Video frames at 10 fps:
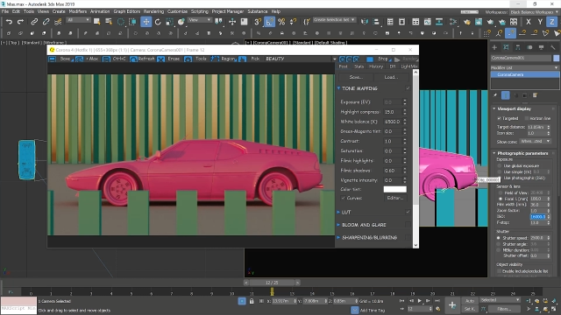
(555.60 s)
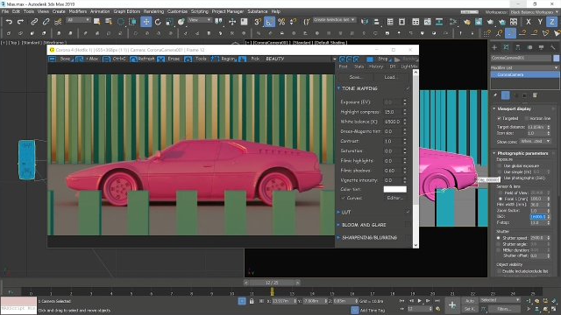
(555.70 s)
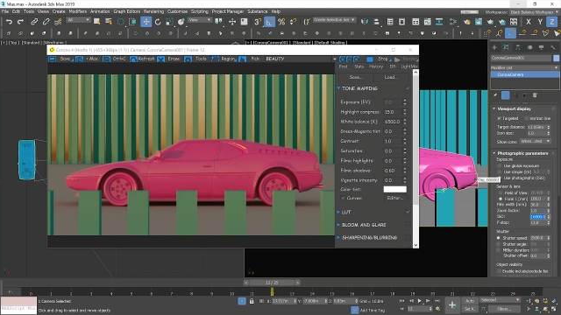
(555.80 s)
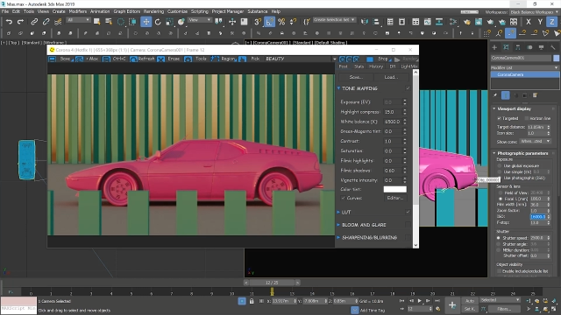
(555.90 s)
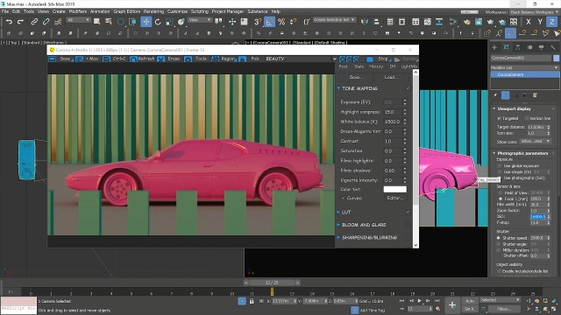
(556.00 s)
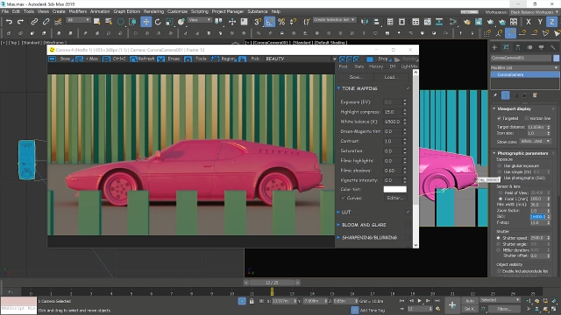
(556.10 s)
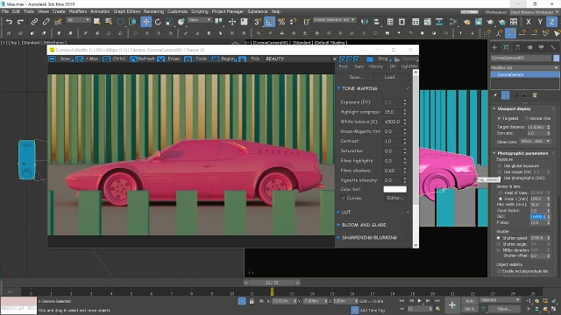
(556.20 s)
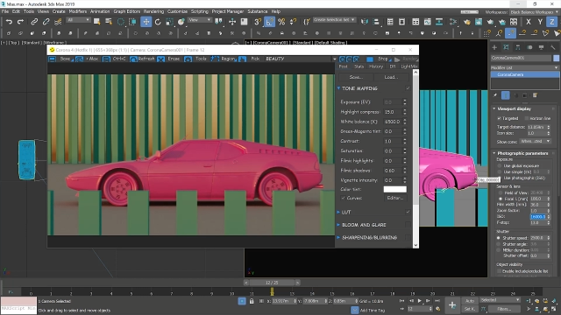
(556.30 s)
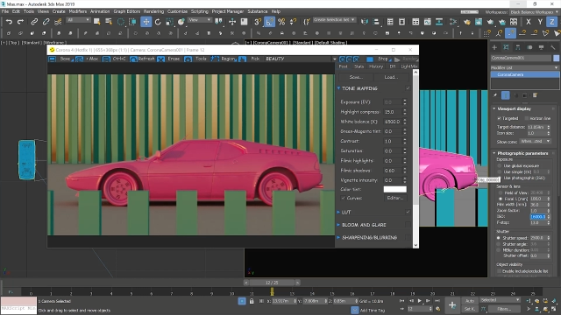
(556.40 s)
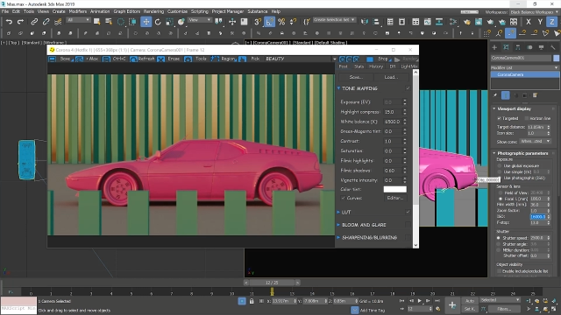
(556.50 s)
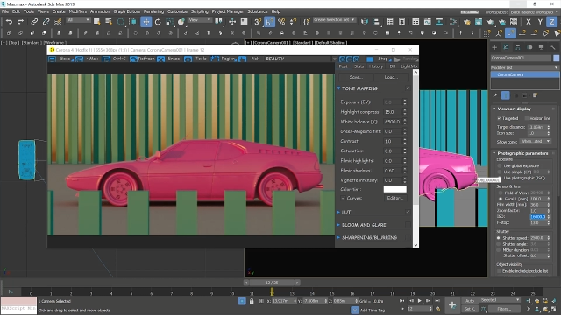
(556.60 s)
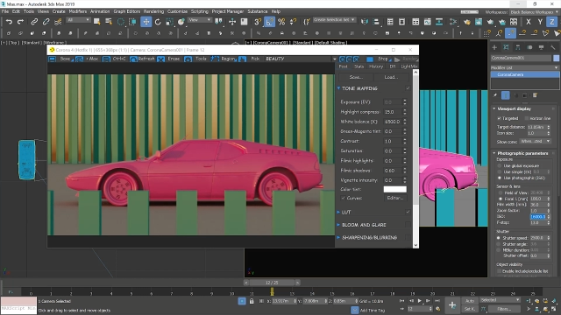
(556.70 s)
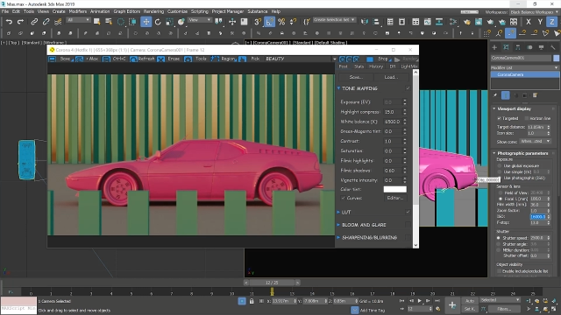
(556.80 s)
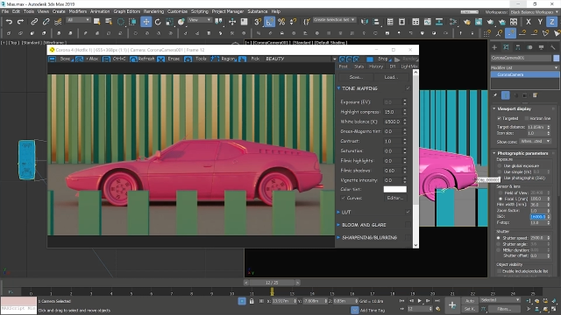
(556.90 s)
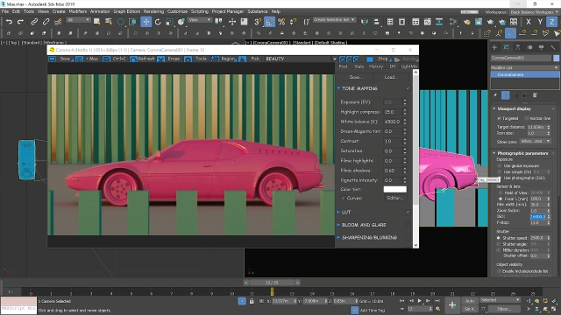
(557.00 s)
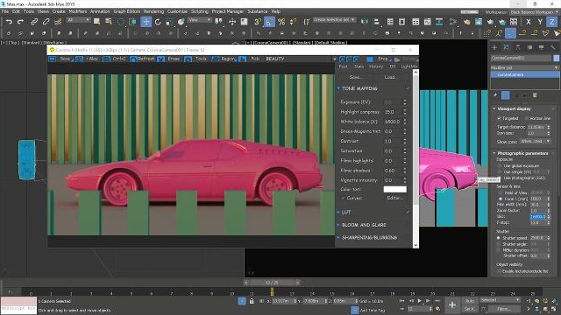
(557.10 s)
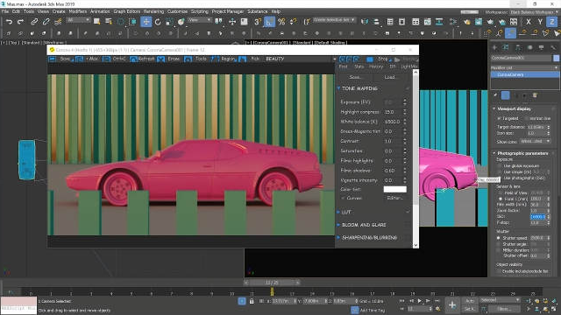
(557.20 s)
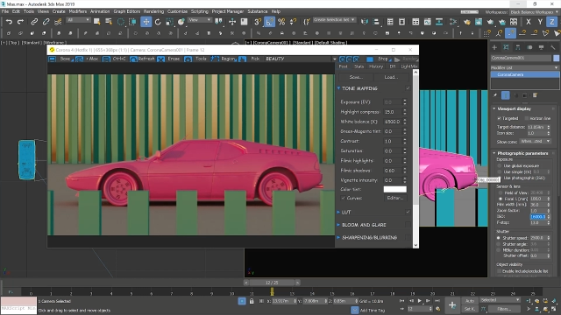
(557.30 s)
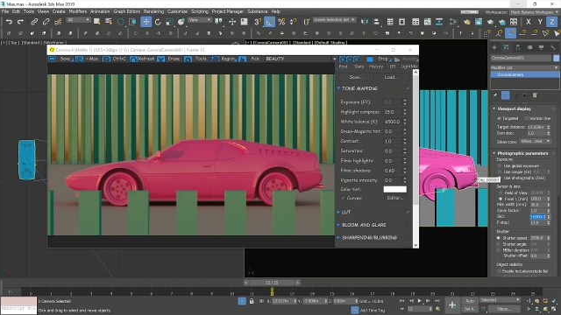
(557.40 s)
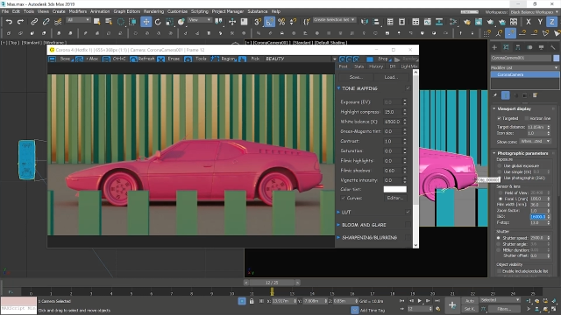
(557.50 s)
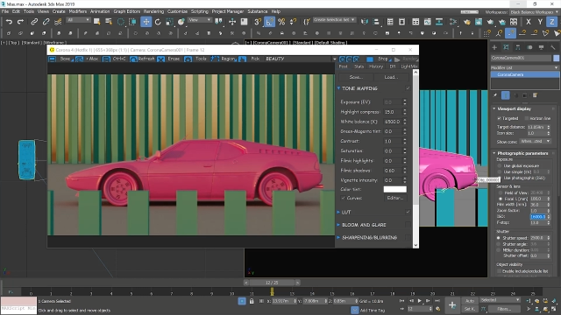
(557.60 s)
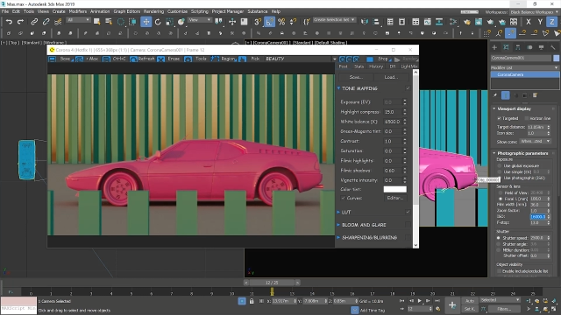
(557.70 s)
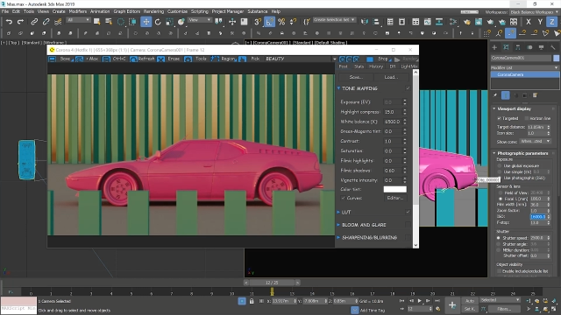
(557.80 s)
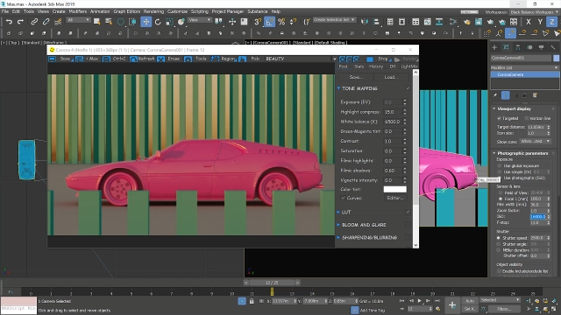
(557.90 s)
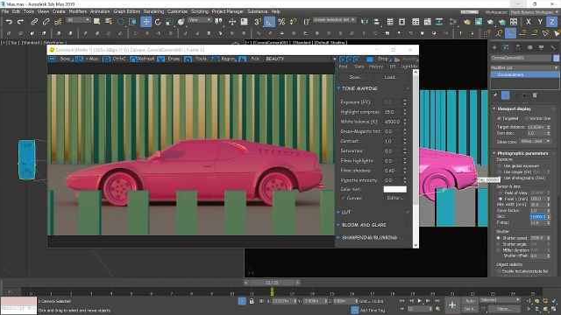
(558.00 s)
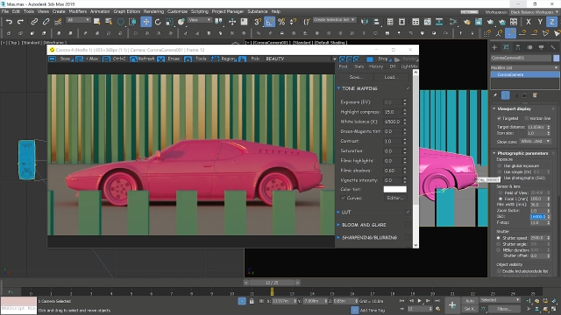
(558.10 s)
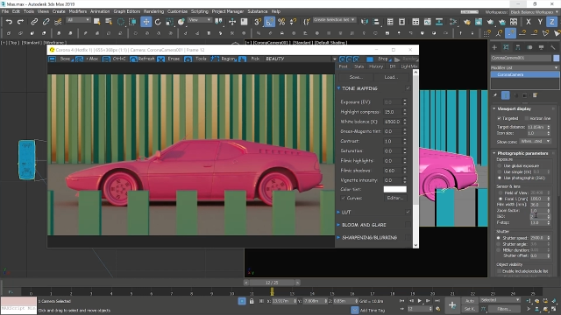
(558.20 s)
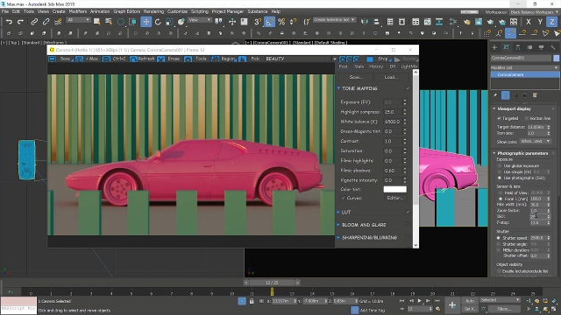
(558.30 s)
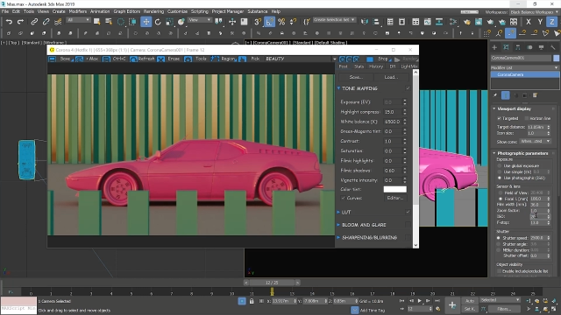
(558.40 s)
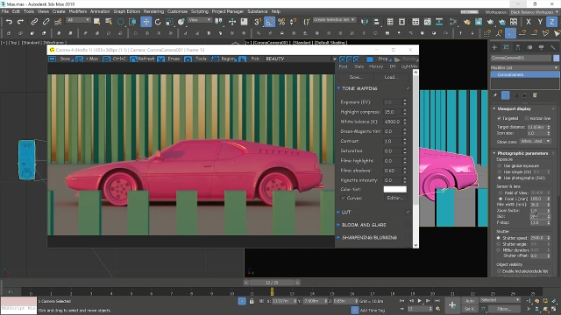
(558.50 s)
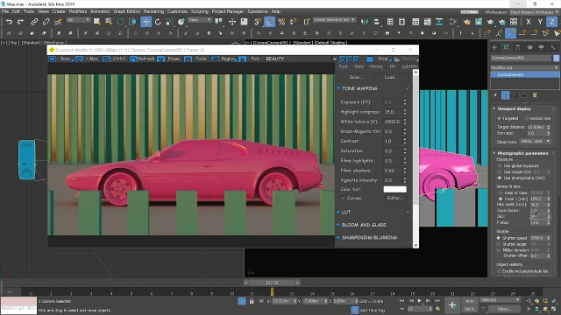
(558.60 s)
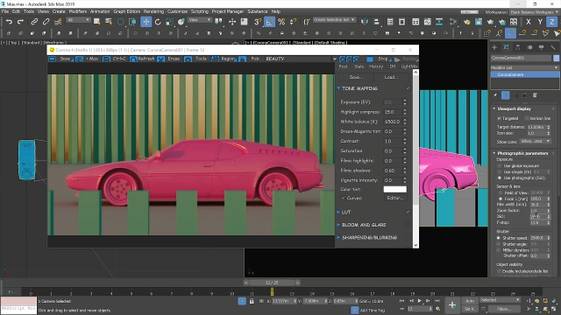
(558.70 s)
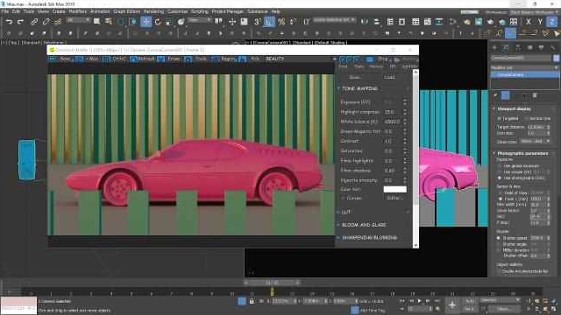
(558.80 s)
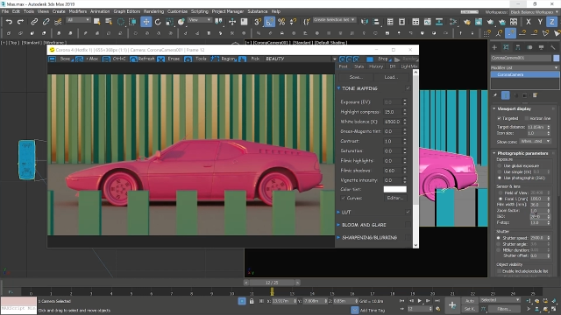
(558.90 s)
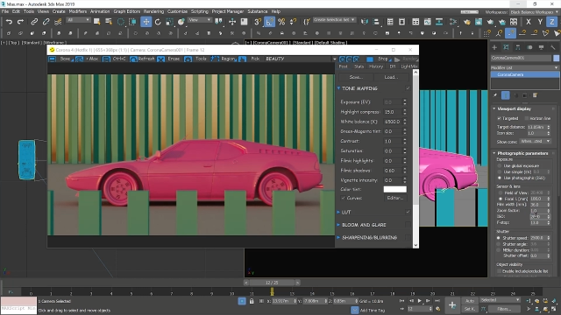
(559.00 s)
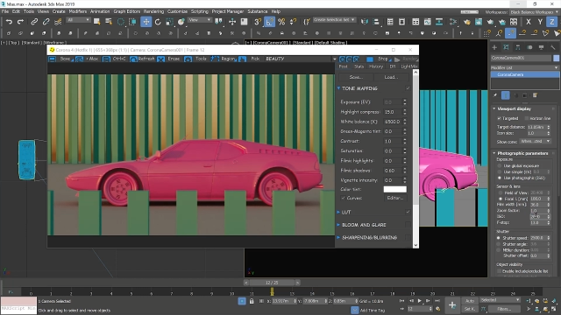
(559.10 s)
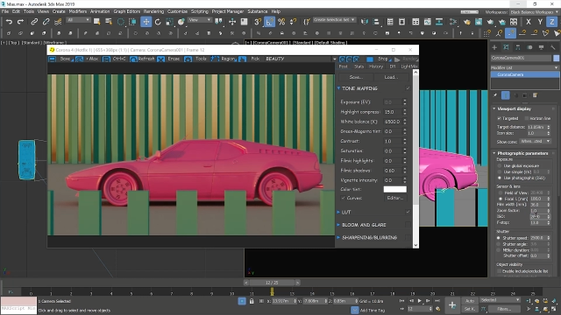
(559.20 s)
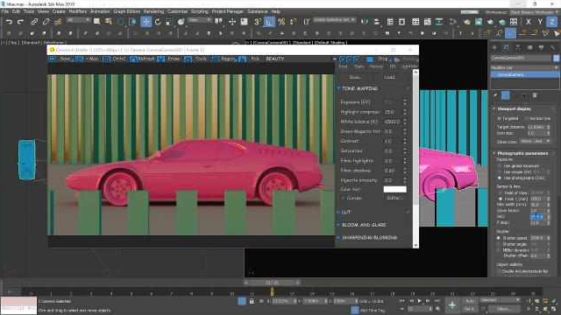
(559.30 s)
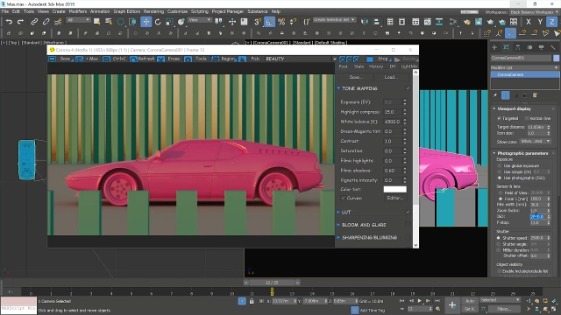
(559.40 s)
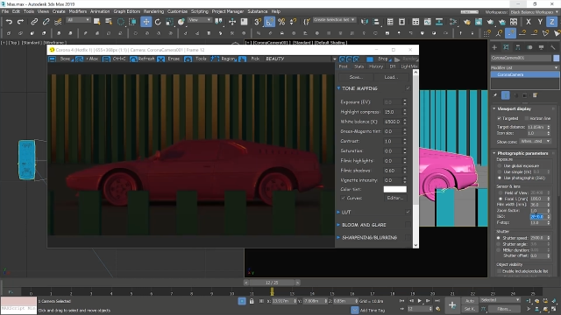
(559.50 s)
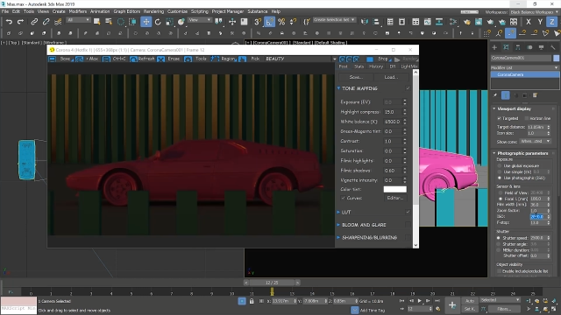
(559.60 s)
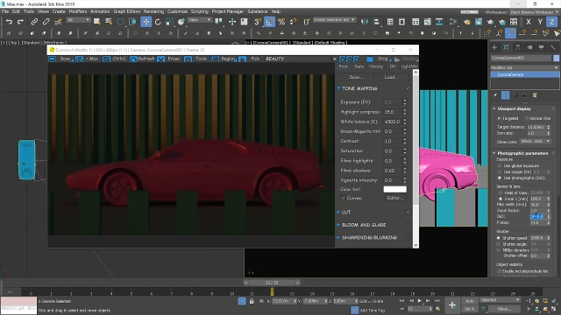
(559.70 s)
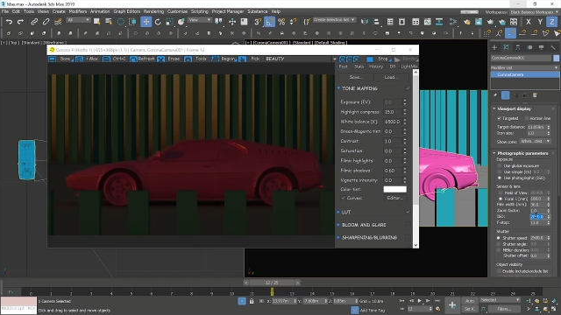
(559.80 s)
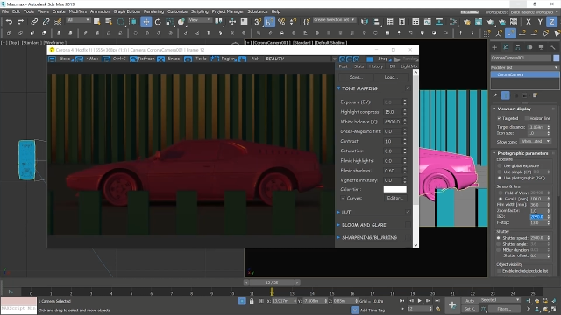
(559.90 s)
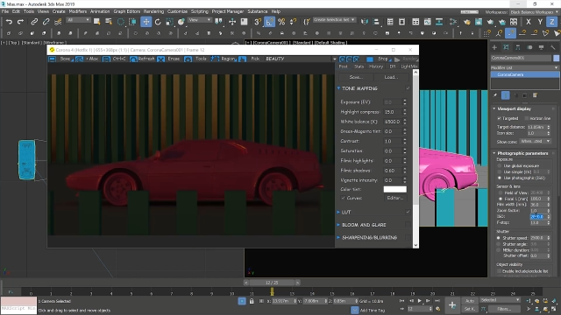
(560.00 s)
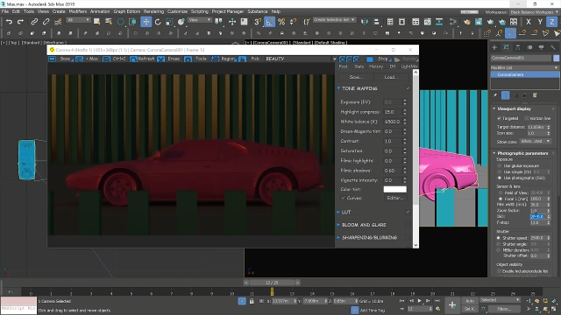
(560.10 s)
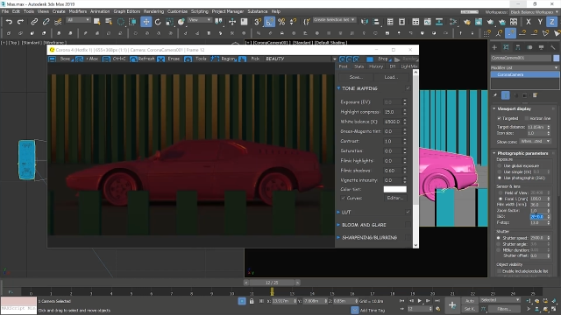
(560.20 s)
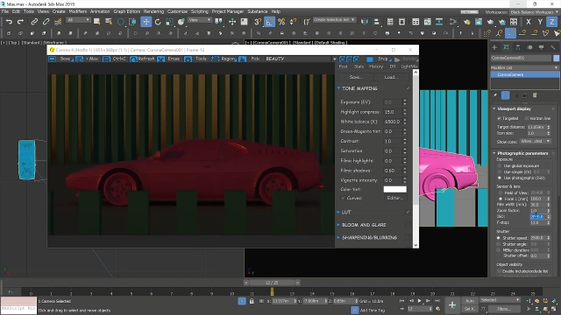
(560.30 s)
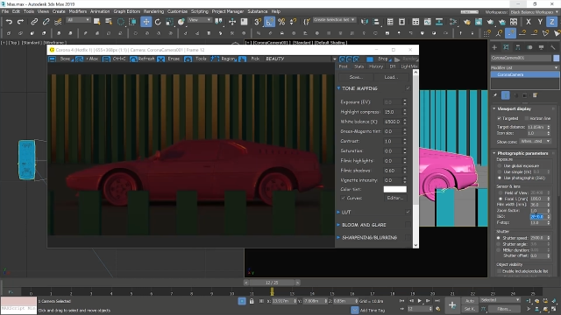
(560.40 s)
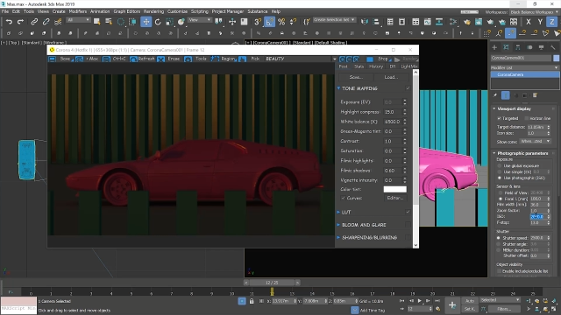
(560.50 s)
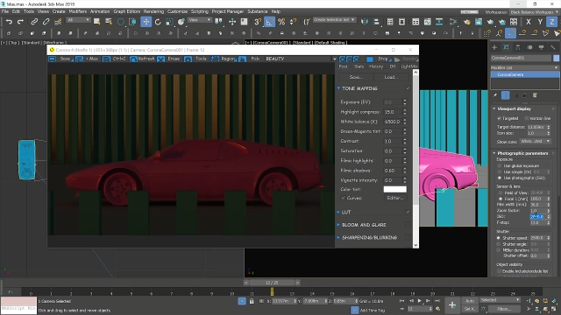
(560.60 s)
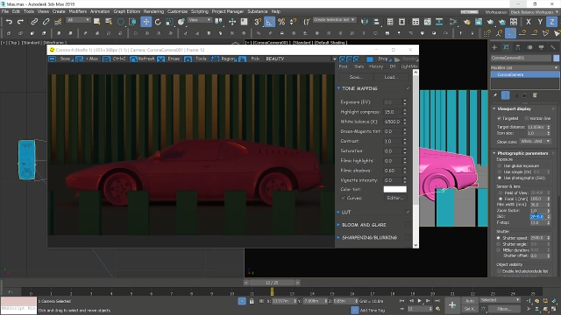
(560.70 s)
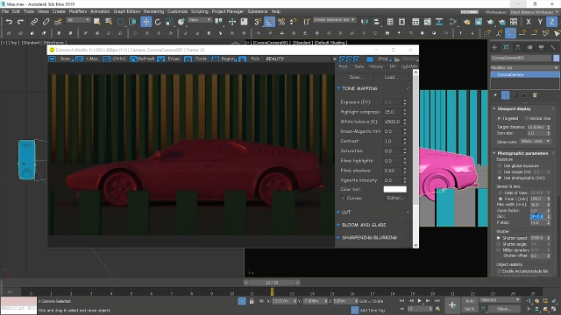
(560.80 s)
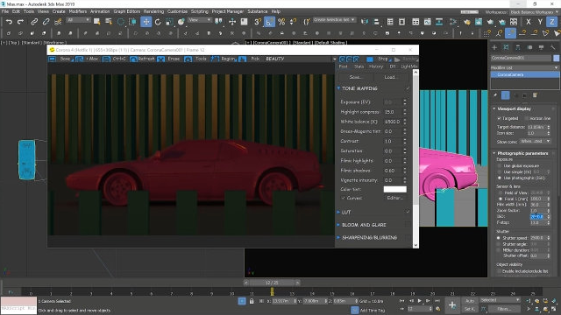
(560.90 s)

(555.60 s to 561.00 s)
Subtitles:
No face is visible, so there are no lips to read.